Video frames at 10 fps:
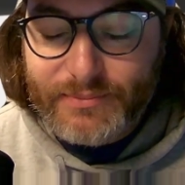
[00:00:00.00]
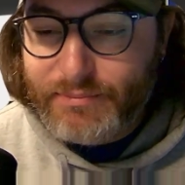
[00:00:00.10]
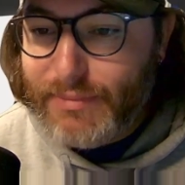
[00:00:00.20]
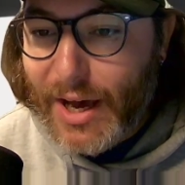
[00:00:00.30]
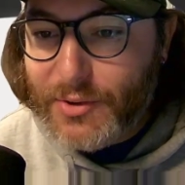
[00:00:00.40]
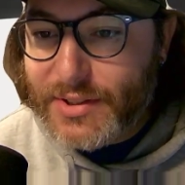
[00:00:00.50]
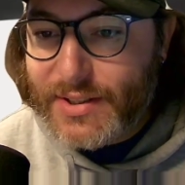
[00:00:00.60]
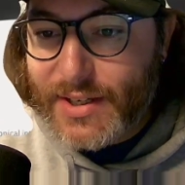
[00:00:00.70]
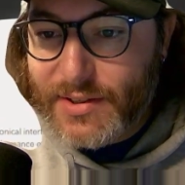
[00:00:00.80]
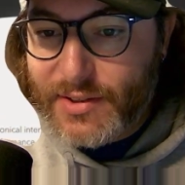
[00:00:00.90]
mount
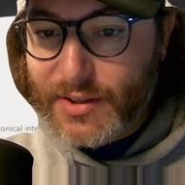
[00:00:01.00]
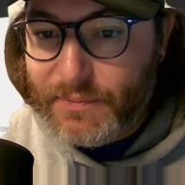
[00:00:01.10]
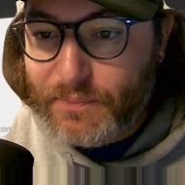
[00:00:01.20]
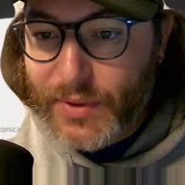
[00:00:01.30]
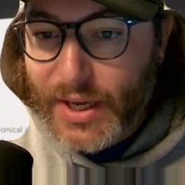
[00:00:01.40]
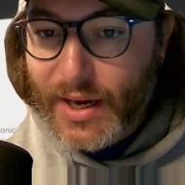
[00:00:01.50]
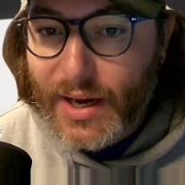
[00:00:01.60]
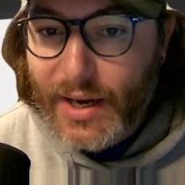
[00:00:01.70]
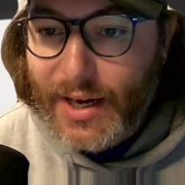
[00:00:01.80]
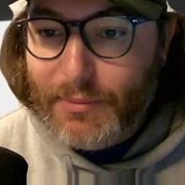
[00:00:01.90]
system
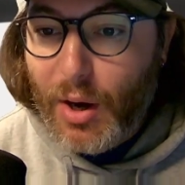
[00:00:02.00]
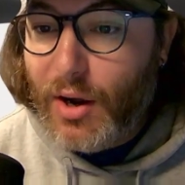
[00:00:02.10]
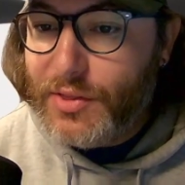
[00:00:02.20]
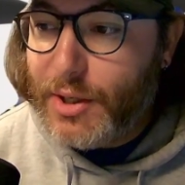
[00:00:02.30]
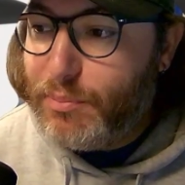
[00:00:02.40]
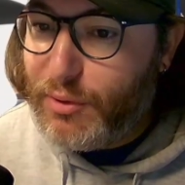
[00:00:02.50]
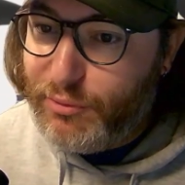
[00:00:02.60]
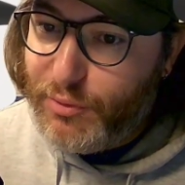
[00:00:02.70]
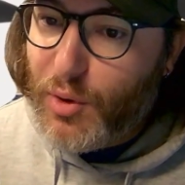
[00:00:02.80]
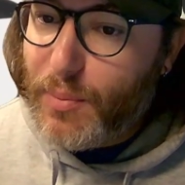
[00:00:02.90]
on their
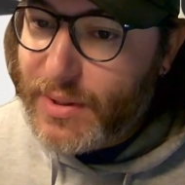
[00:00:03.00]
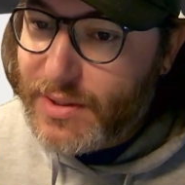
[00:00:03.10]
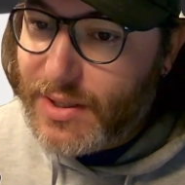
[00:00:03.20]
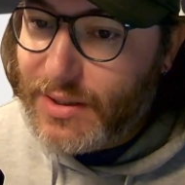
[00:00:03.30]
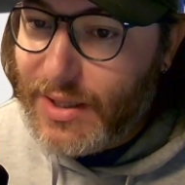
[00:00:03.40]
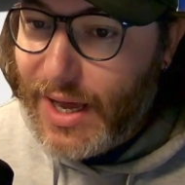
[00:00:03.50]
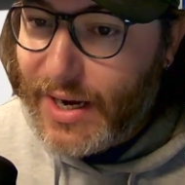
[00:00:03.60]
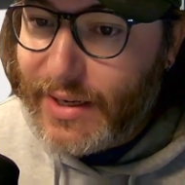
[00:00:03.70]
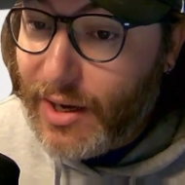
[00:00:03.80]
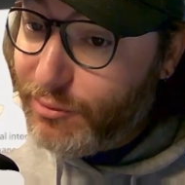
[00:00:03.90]
performance
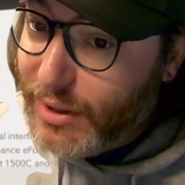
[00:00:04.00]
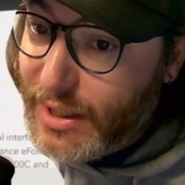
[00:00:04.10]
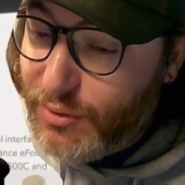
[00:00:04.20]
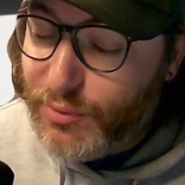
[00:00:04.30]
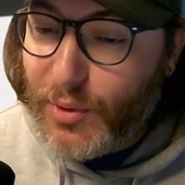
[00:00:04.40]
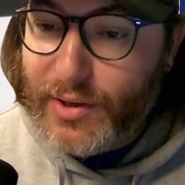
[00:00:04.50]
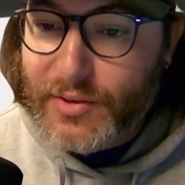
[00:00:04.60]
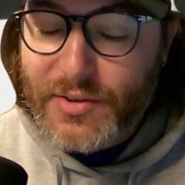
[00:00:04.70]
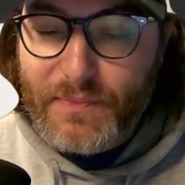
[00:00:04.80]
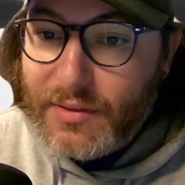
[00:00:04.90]
line of
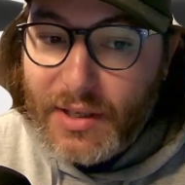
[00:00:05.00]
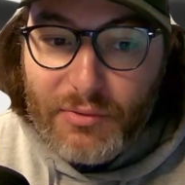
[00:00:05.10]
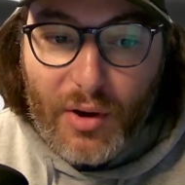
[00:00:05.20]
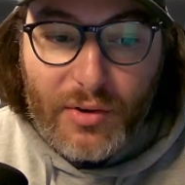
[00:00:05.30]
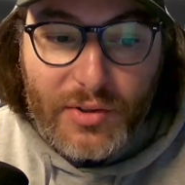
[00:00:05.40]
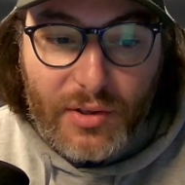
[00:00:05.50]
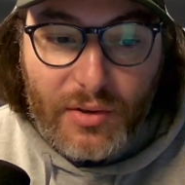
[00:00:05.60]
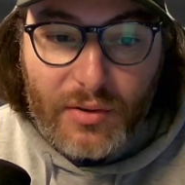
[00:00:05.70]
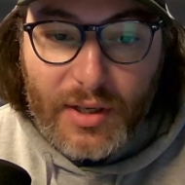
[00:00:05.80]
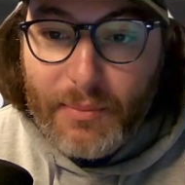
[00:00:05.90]
efoils. They've
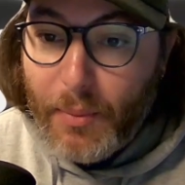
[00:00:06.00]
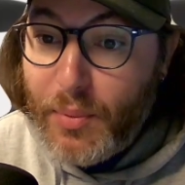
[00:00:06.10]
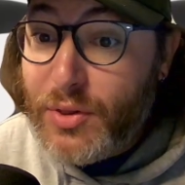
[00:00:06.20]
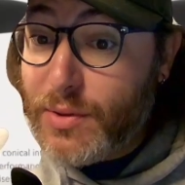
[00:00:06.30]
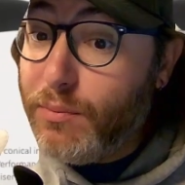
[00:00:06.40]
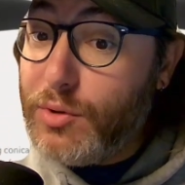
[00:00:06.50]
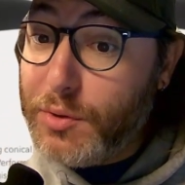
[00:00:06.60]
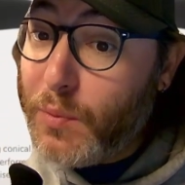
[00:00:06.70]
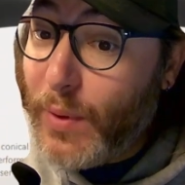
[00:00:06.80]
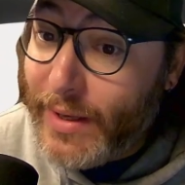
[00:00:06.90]
also come up with some new
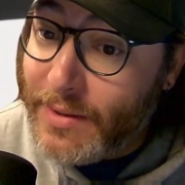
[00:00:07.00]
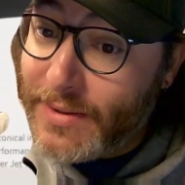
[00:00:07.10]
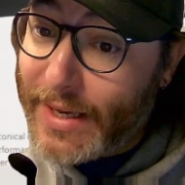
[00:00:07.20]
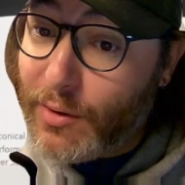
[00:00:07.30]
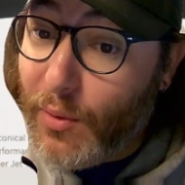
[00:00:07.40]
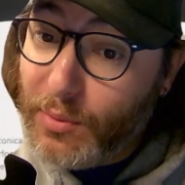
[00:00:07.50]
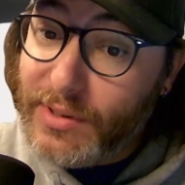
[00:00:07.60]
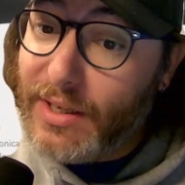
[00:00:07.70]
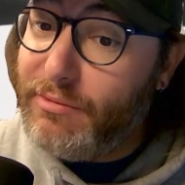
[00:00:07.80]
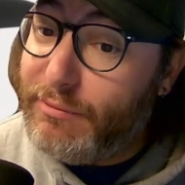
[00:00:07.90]
wings that are
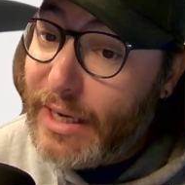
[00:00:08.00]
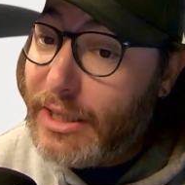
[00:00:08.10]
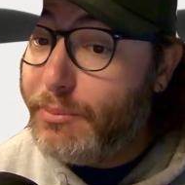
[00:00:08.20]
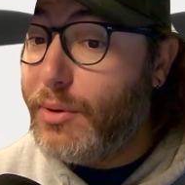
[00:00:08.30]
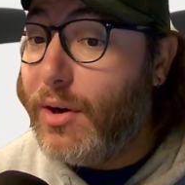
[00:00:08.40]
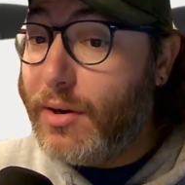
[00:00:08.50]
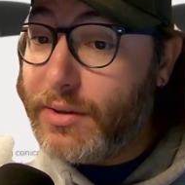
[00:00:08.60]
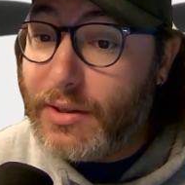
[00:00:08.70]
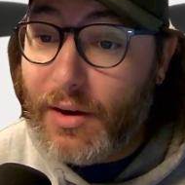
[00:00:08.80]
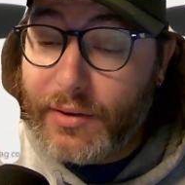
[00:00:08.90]
only available on the
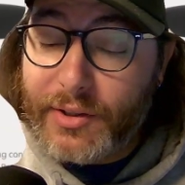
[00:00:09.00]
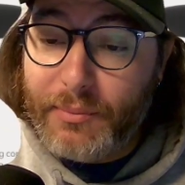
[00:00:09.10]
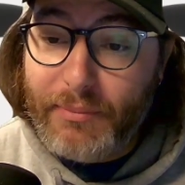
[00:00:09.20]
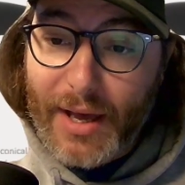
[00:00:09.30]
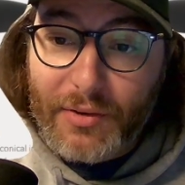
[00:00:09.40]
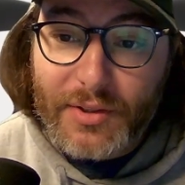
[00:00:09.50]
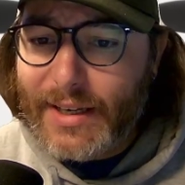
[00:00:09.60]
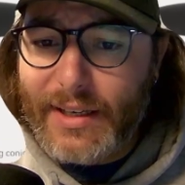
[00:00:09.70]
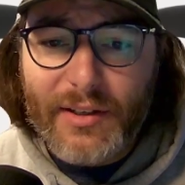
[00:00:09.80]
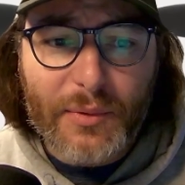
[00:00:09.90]
conical mount.
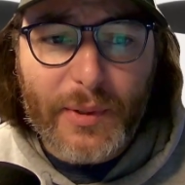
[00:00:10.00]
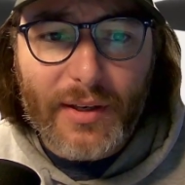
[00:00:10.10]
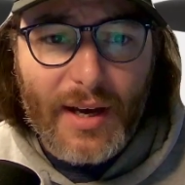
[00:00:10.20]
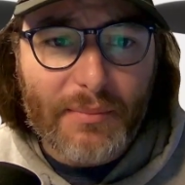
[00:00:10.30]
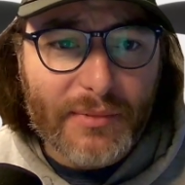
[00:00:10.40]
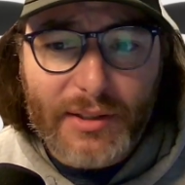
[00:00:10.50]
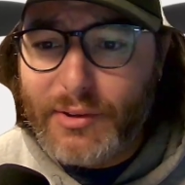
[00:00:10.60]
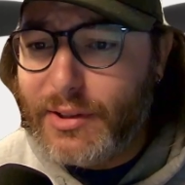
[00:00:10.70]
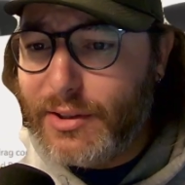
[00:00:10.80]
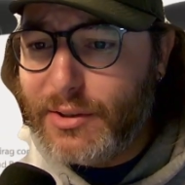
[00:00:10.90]
Here I'm
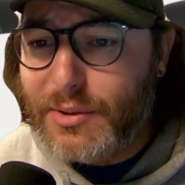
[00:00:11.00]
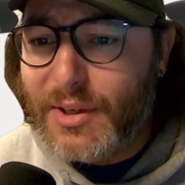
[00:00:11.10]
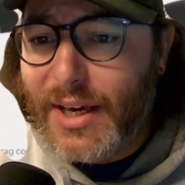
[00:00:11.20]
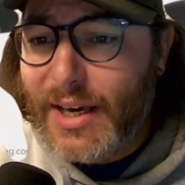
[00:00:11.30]
giving you